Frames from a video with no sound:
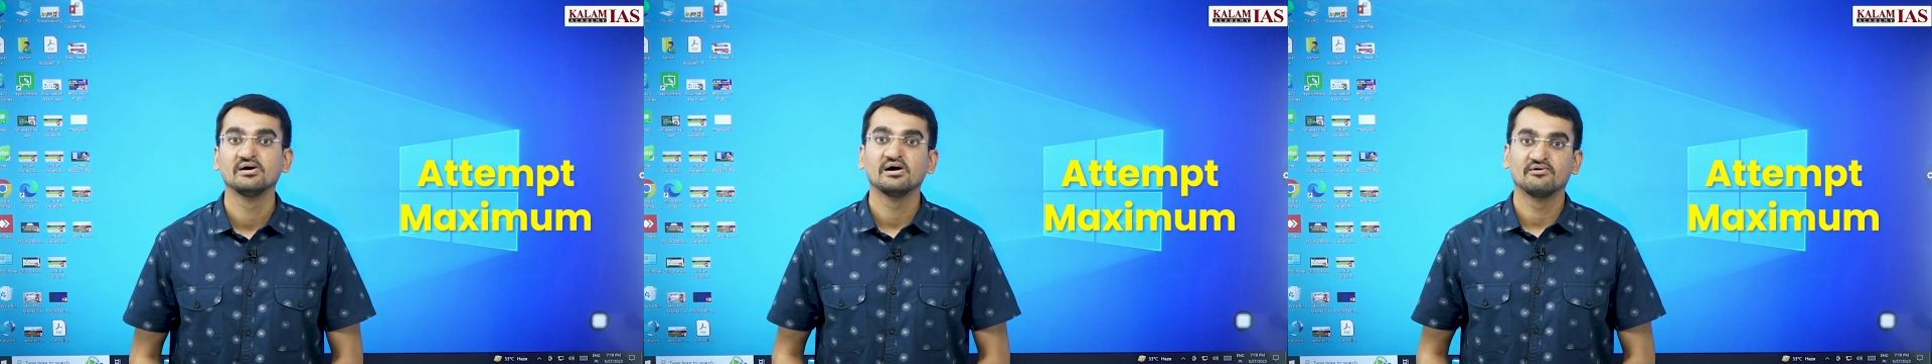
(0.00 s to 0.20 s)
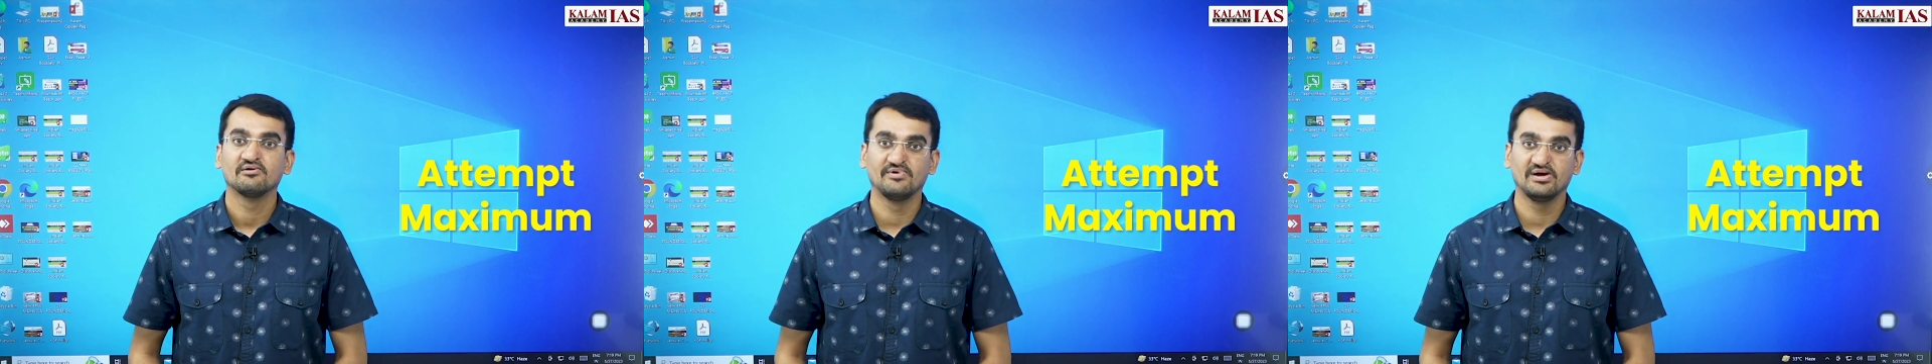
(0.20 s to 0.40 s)

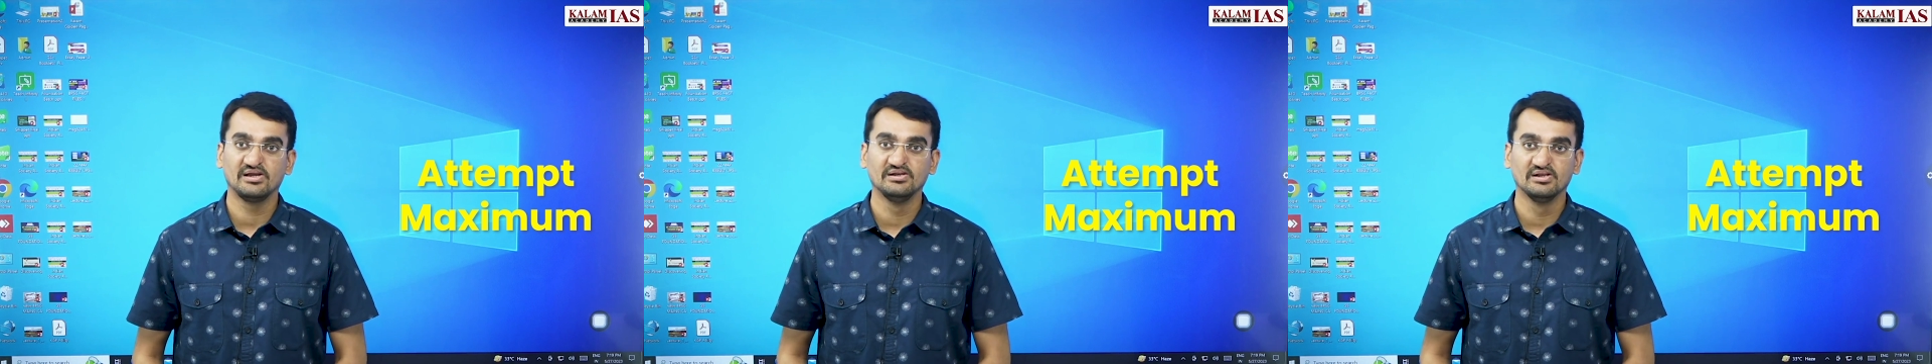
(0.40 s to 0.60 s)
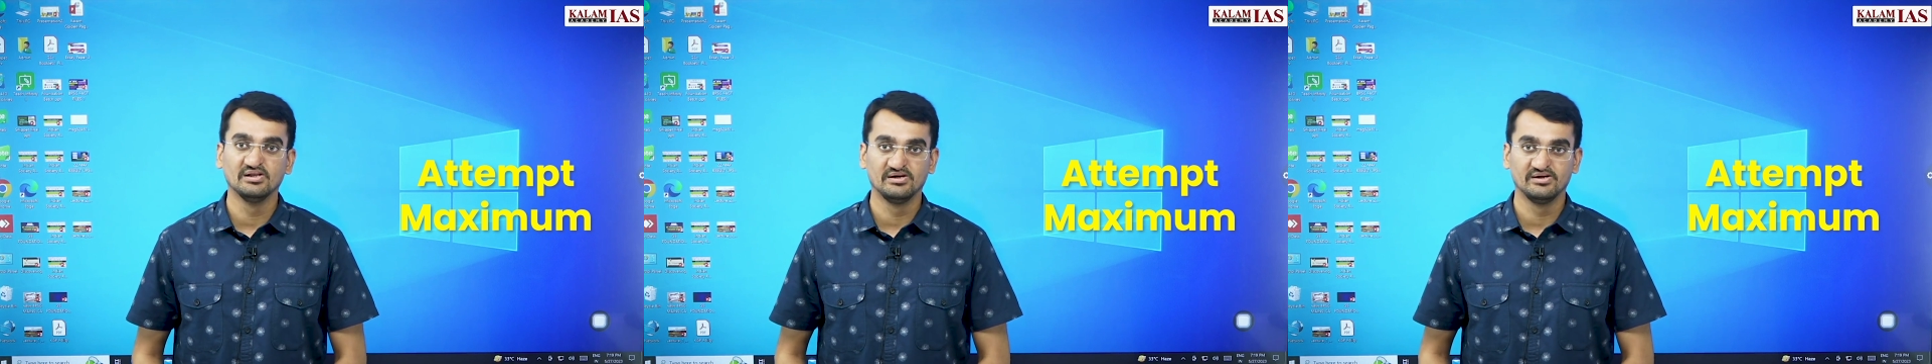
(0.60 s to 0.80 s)

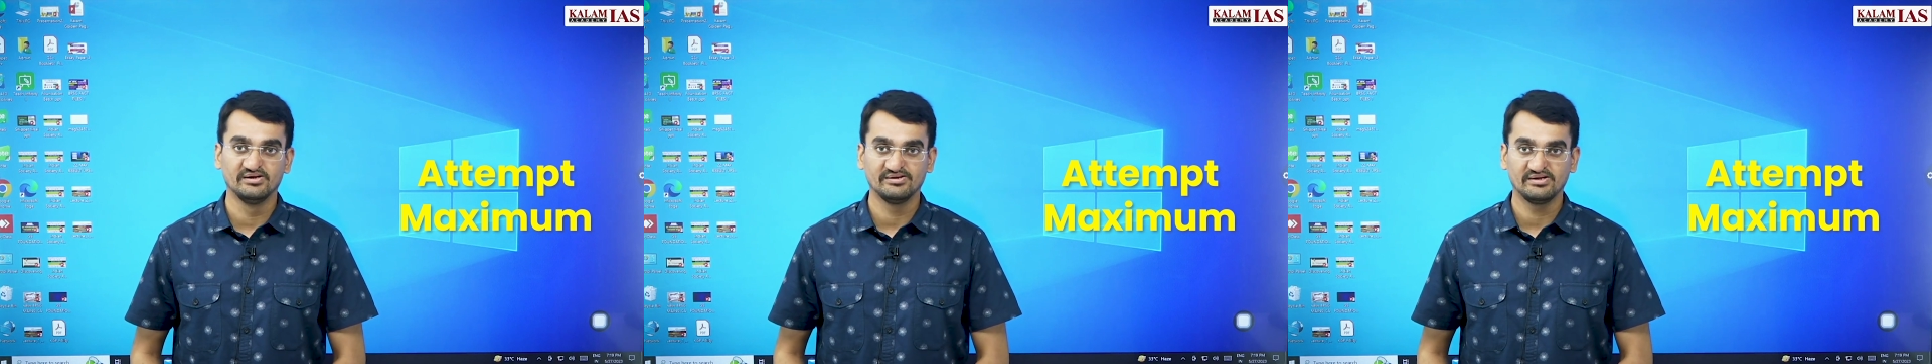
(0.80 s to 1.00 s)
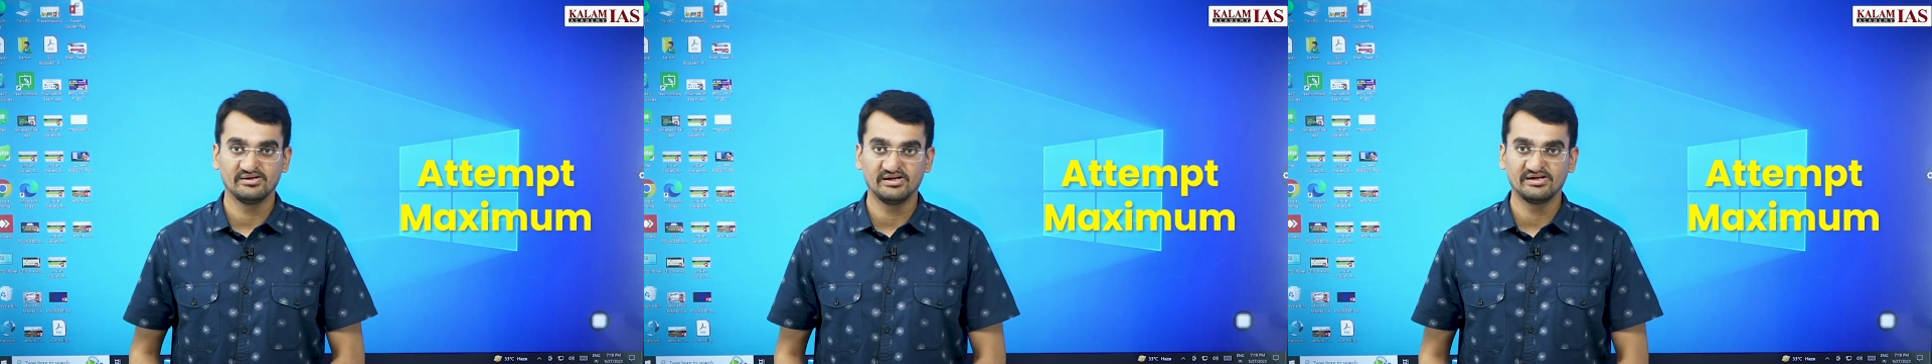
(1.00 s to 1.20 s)
while uh,
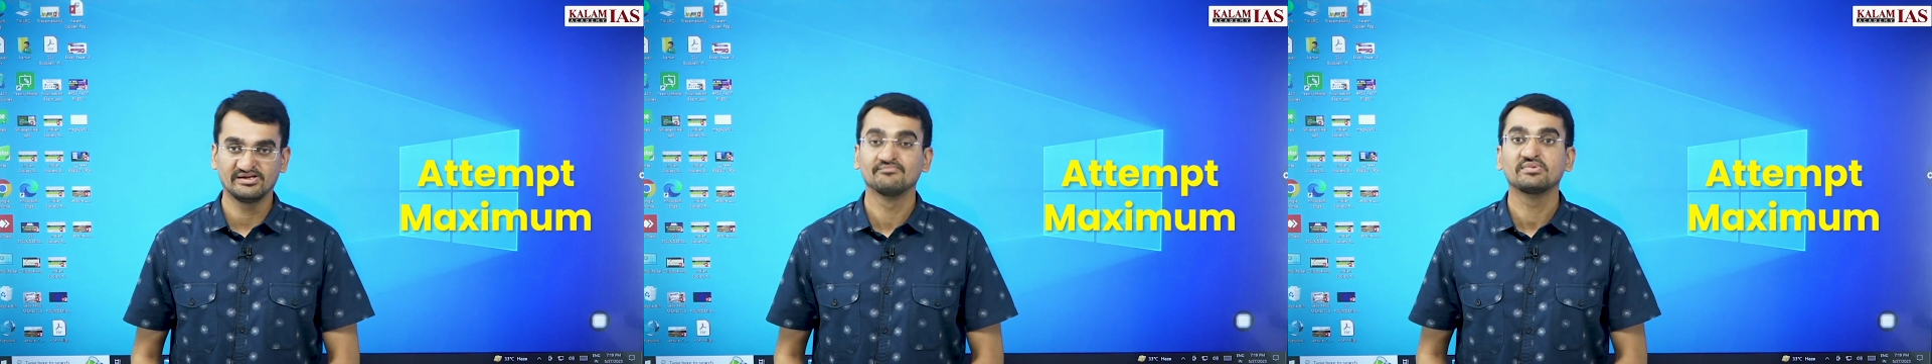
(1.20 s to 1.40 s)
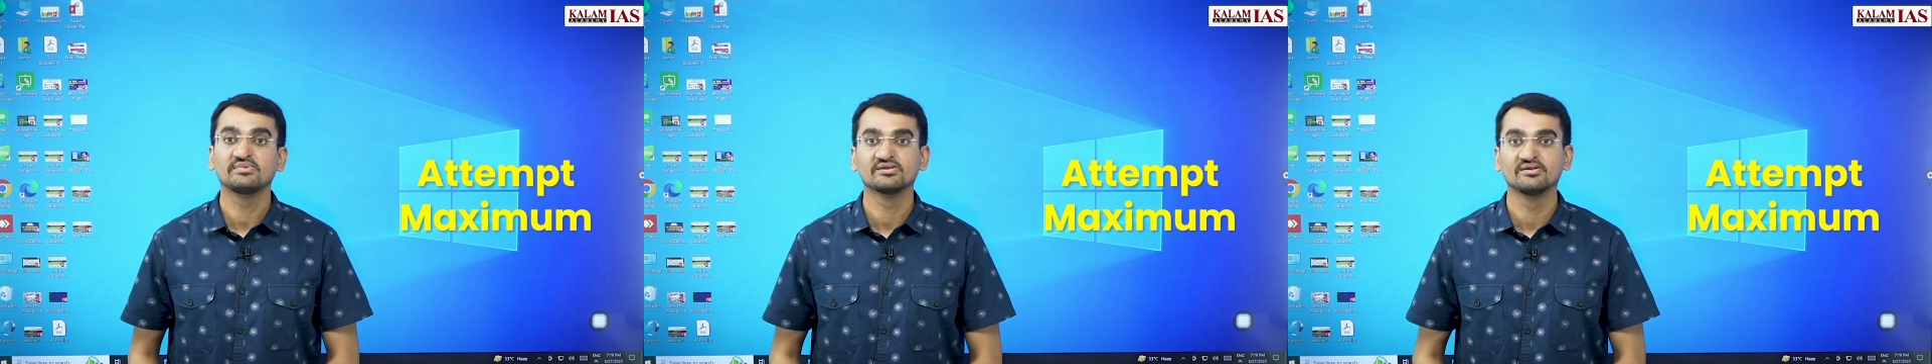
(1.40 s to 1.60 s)

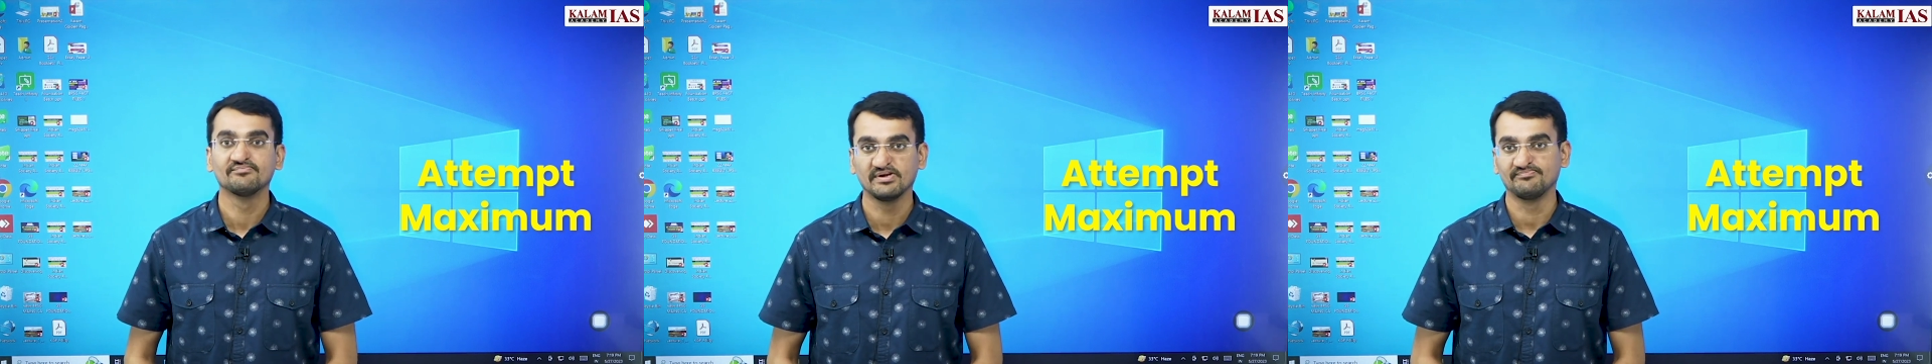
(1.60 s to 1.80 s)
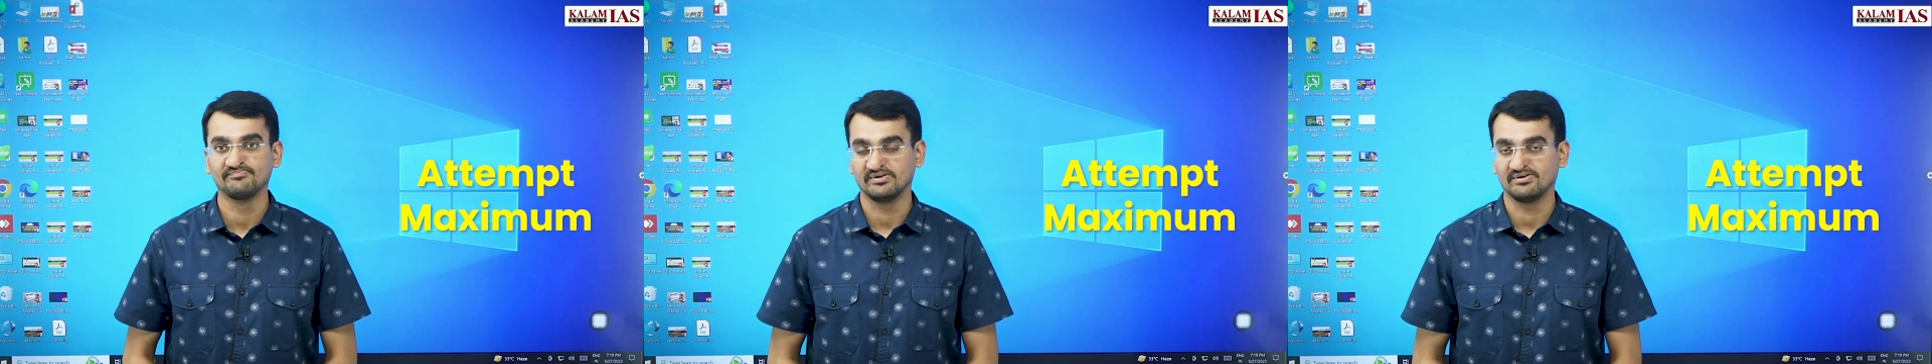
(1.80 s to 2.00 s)
attempting the
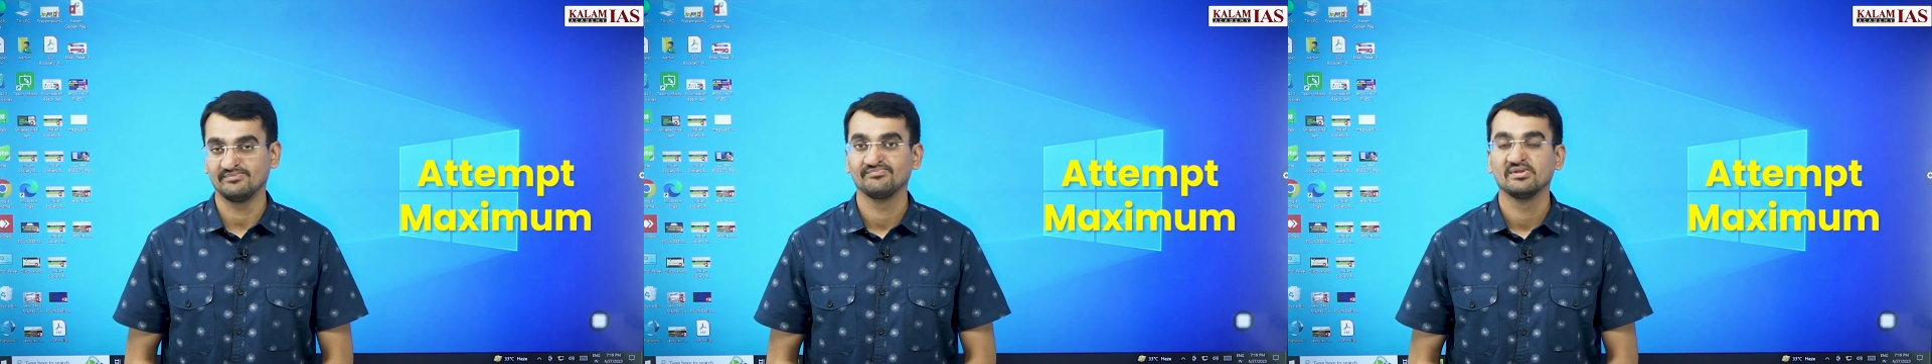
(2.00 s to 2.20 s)
paper.